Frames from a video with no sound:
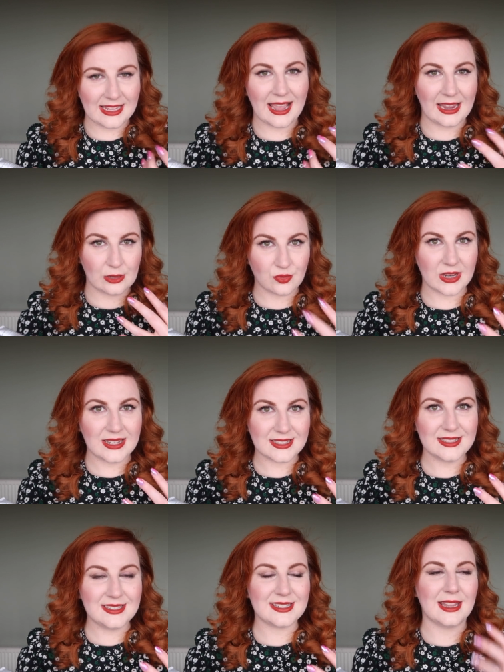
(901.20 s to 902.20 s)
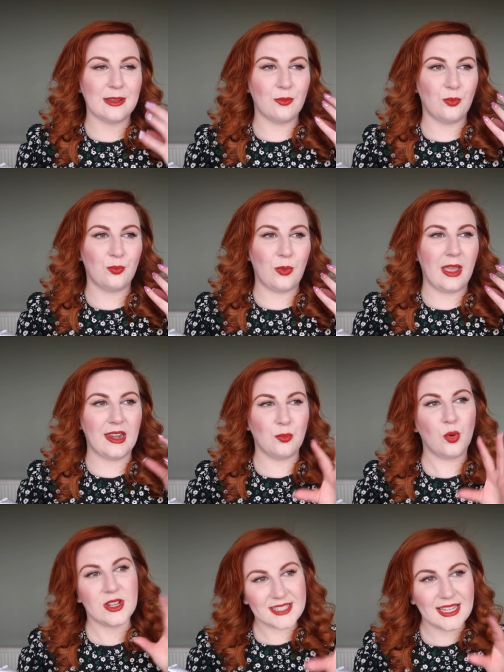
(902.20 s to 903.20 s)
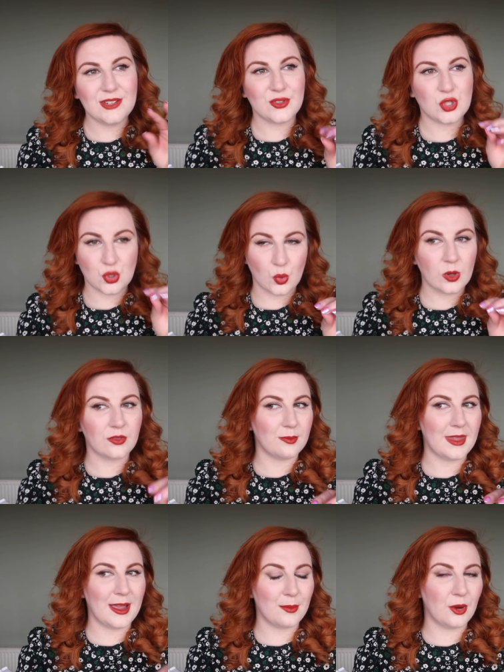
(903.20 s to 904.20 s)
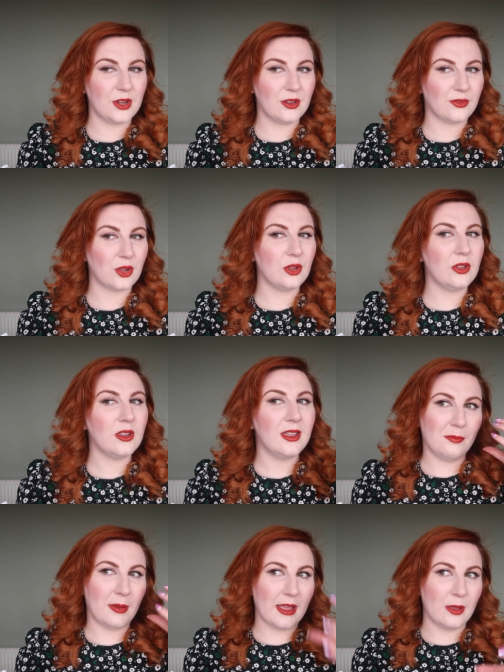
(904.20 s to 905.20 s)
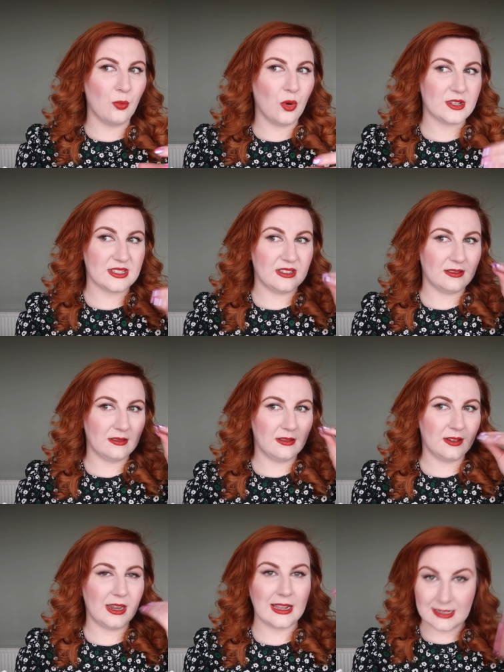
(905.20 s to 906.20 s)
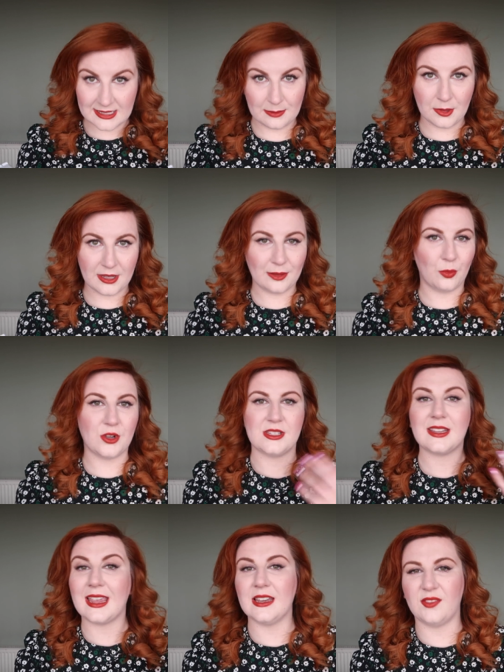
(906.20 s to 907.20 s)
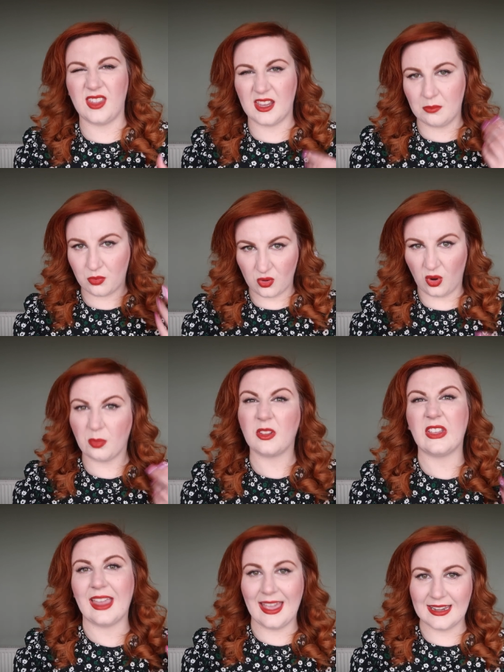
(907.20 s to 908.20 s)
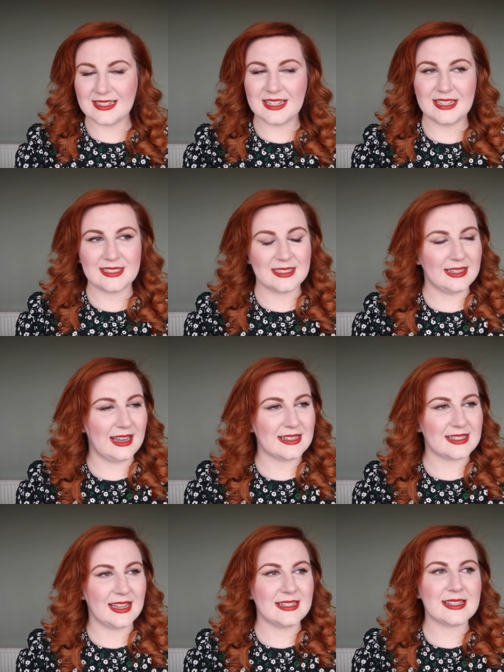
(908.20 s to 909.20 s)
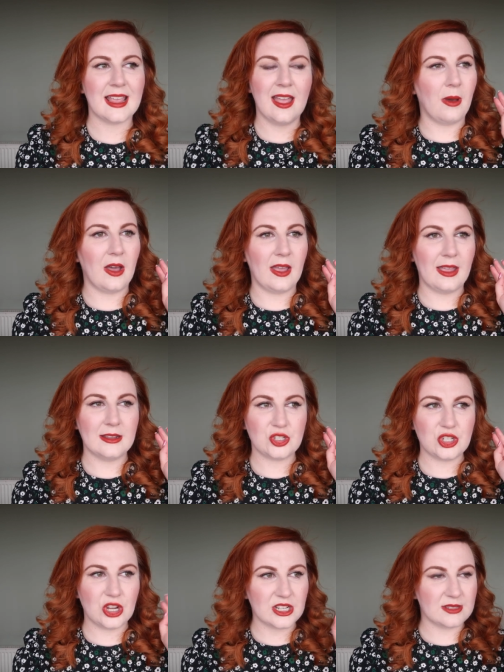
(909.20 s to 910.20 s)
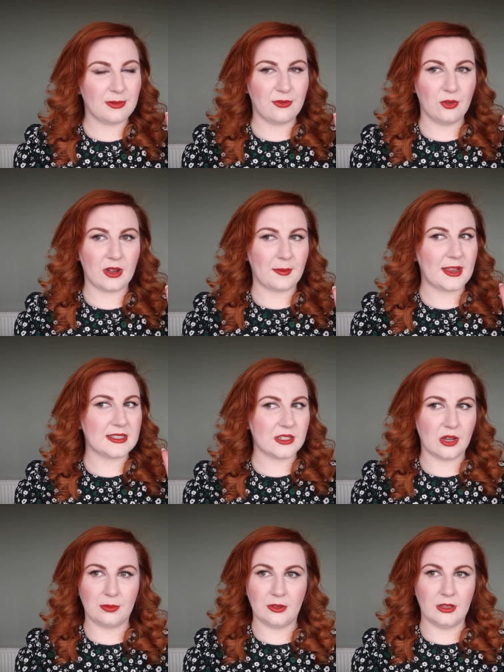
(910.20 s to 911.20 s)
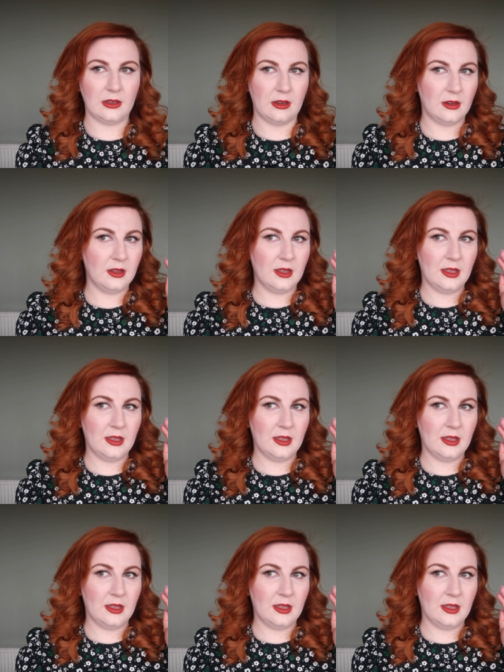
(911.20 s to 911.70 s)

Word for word: dehydrated. It And it was kind of sore from that point of view, but it wasn't eczema, it wasn't kind of like properly irritated in that sense. But just before I went to Dublin